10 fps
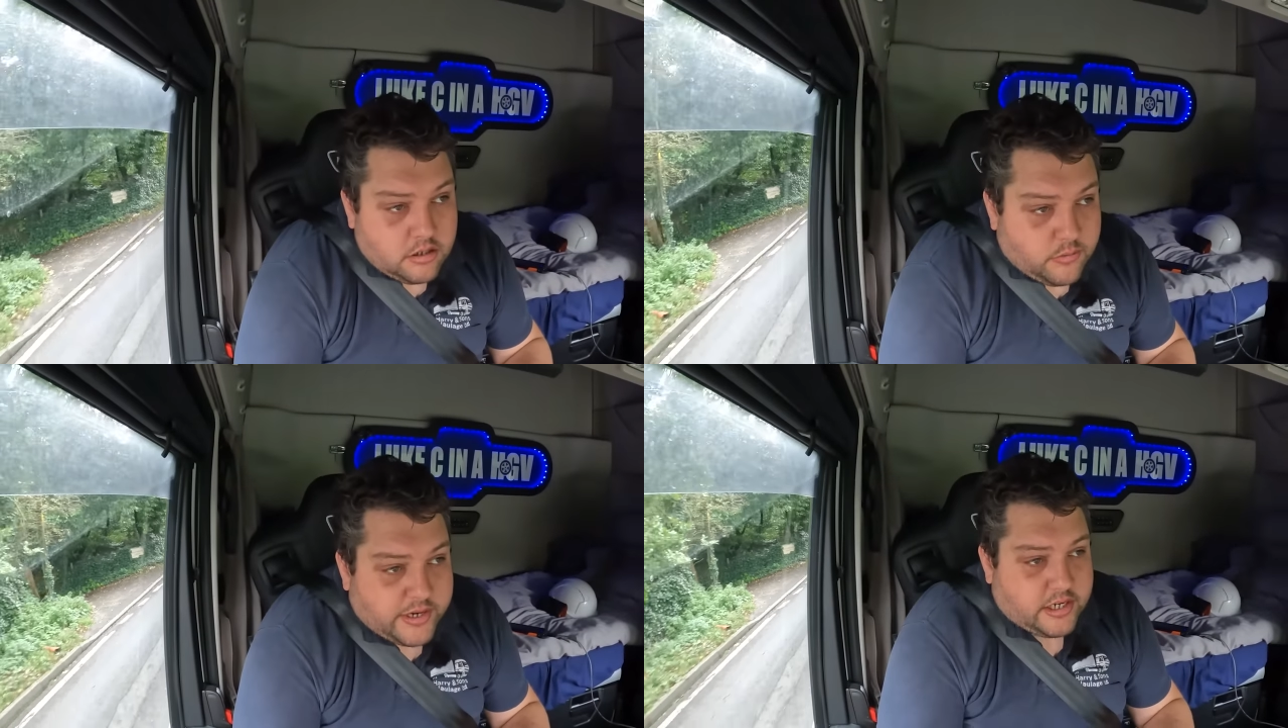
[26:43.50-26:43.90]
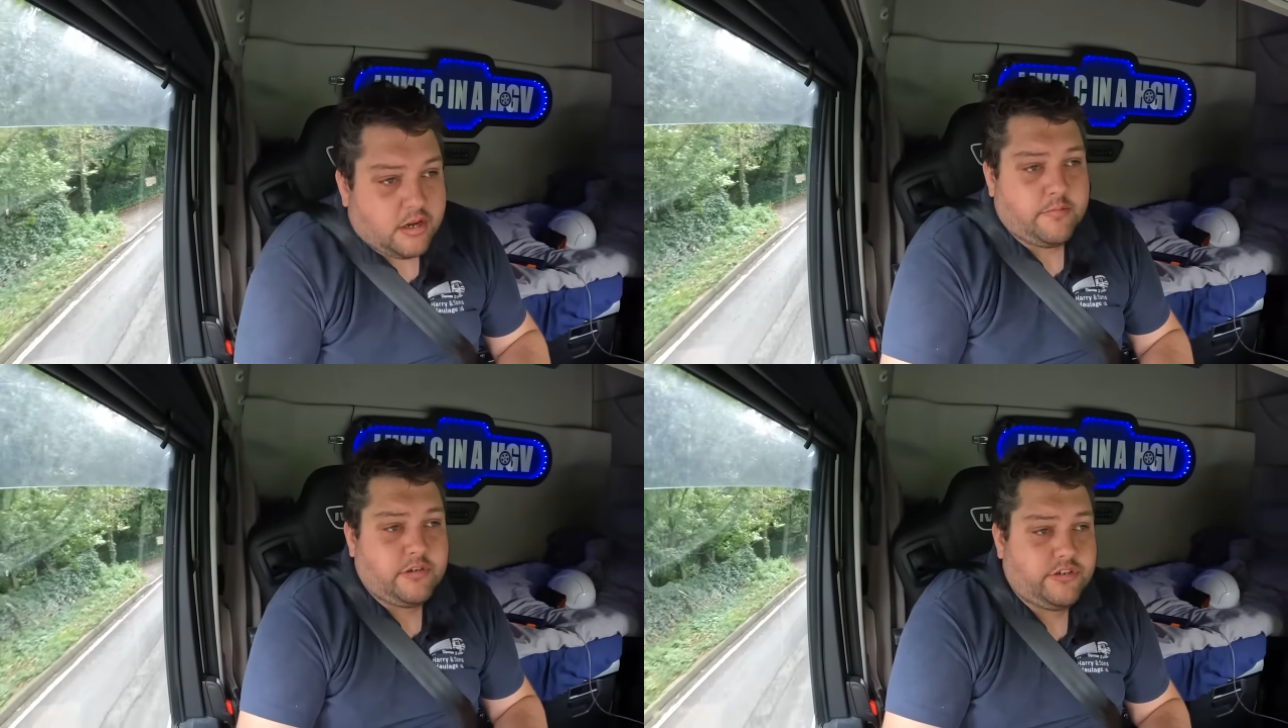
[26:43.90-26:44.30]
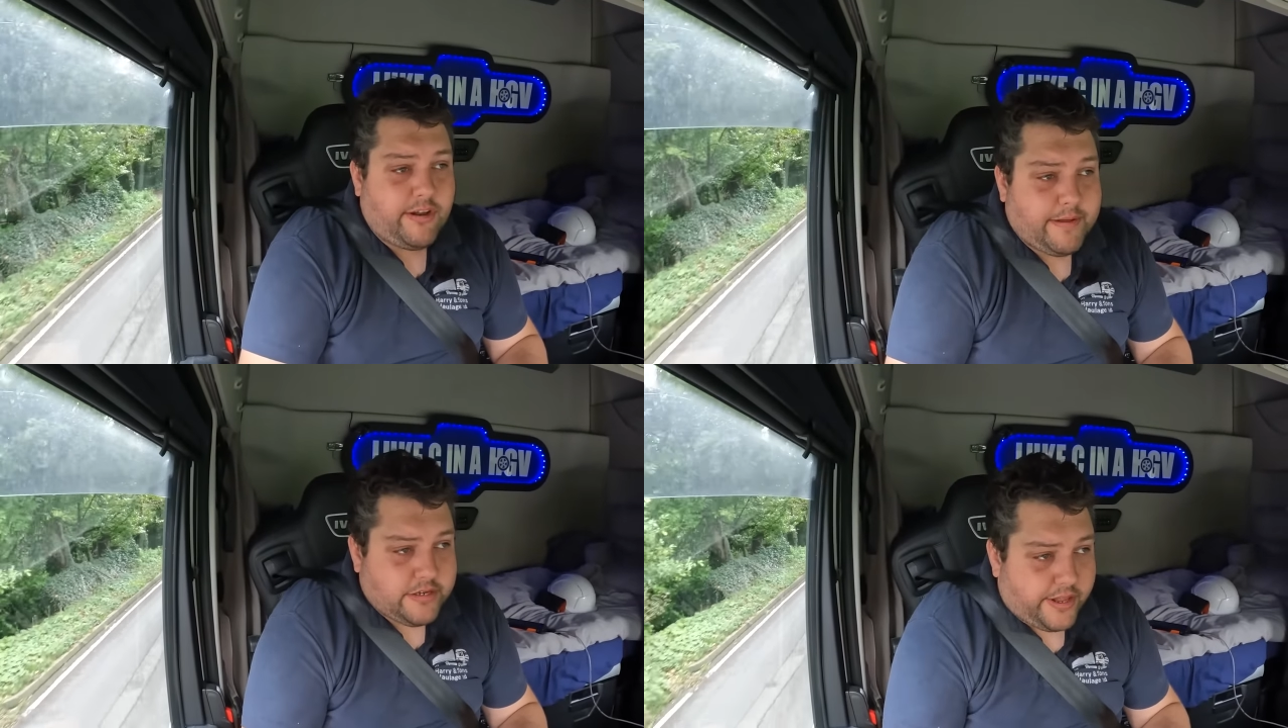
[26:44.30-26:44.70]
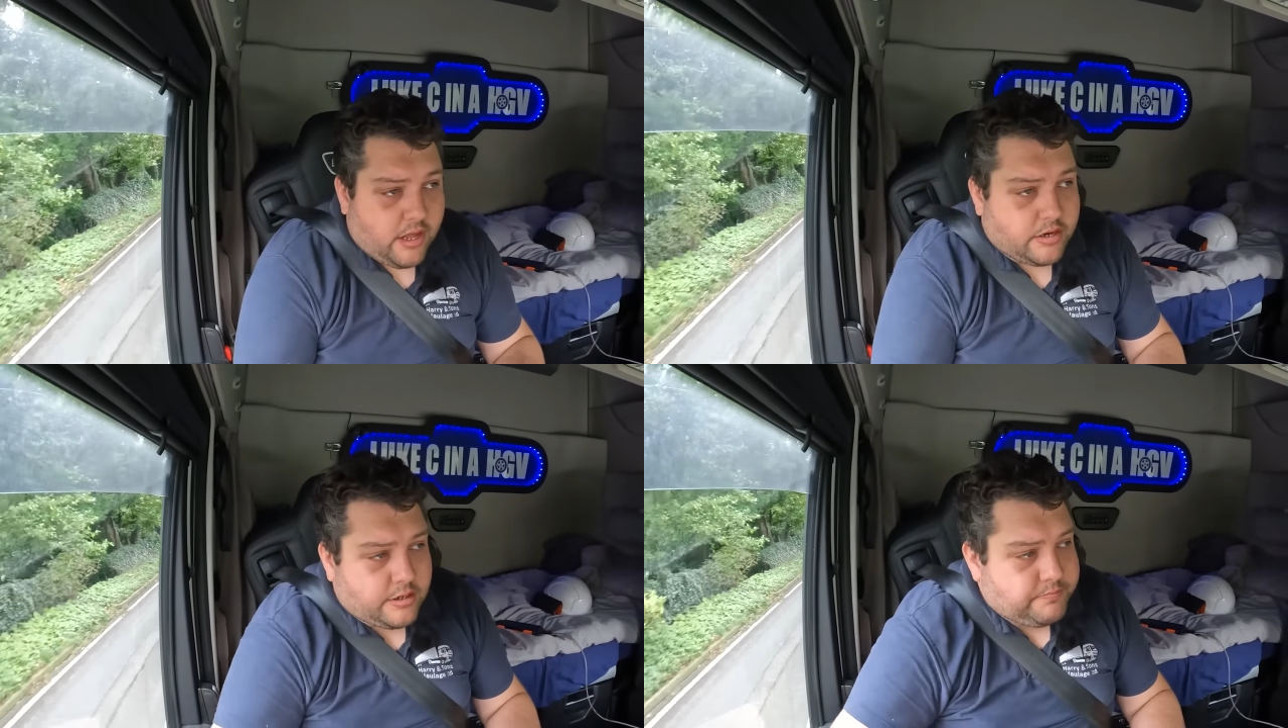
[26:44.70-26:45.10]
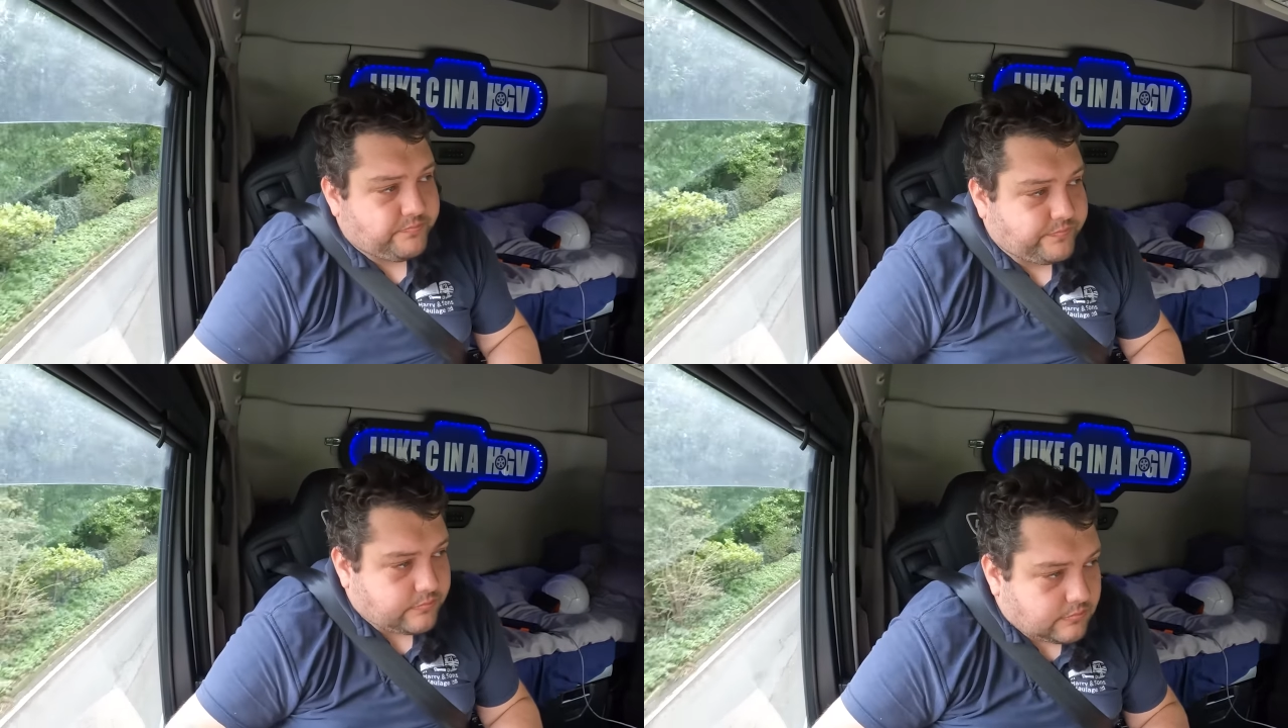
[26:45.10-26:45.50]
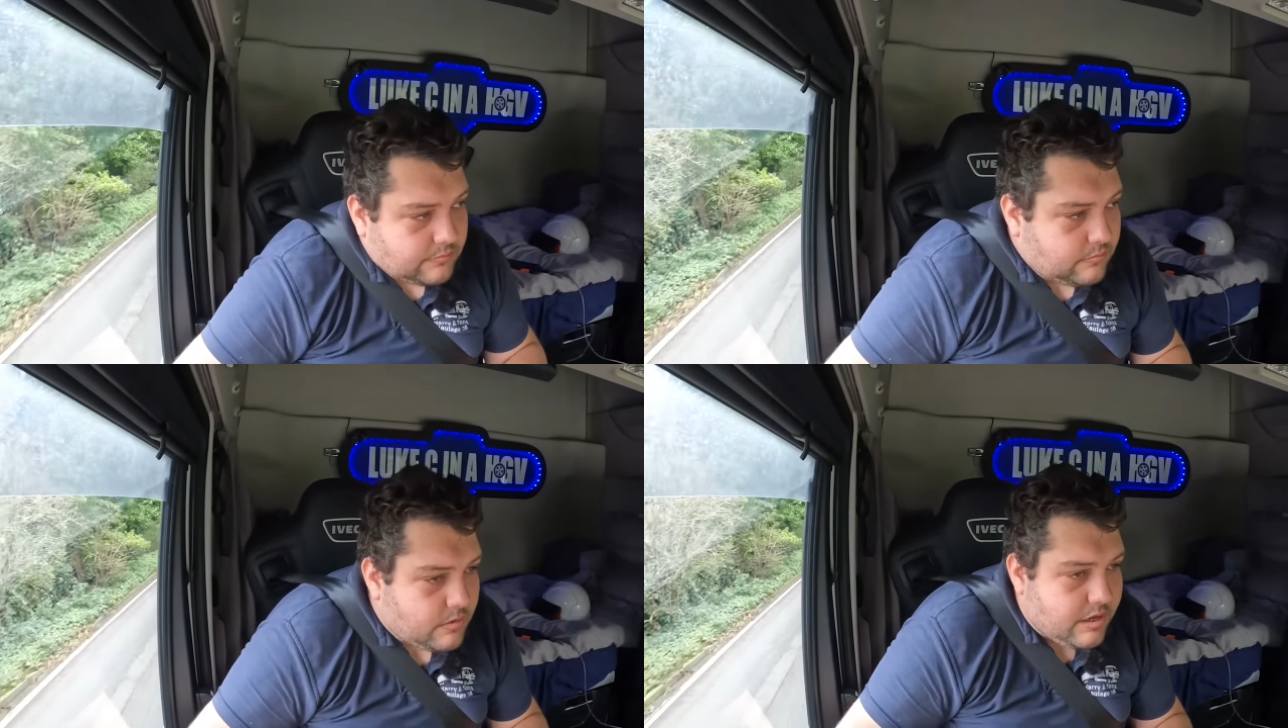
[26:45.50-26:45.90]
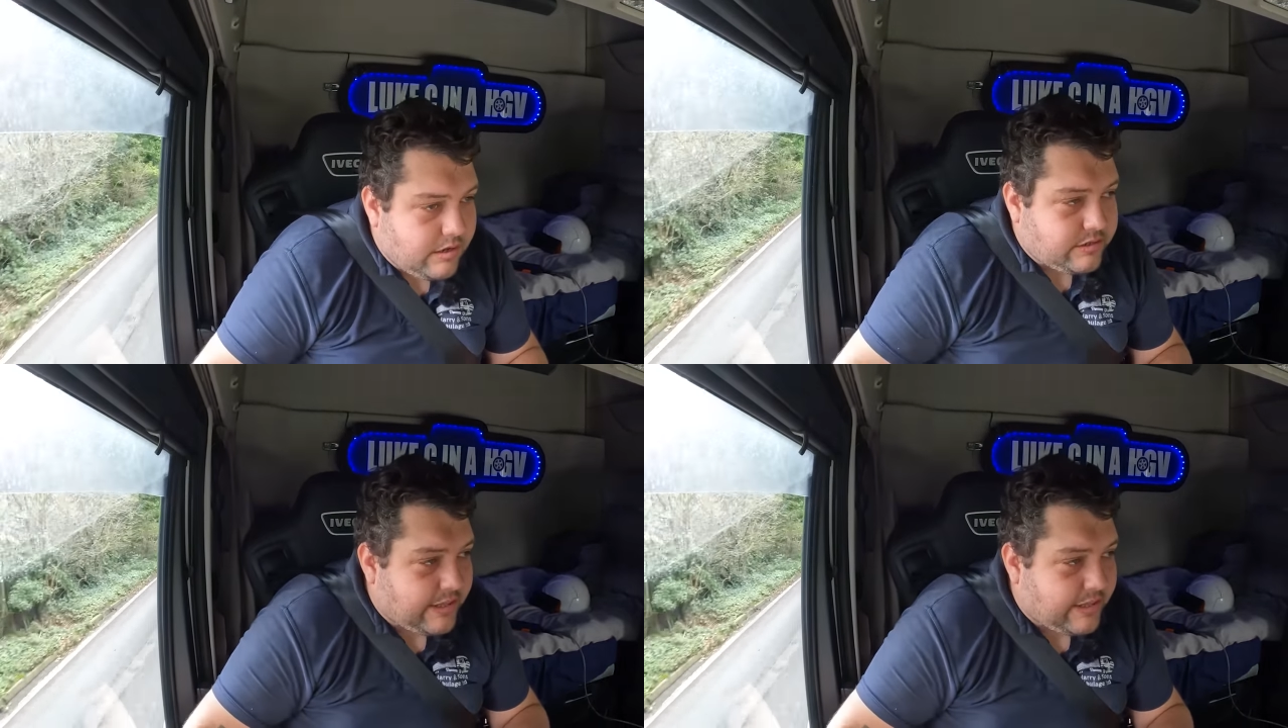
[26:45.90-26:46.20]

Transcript: we're done, straight back to the yard. So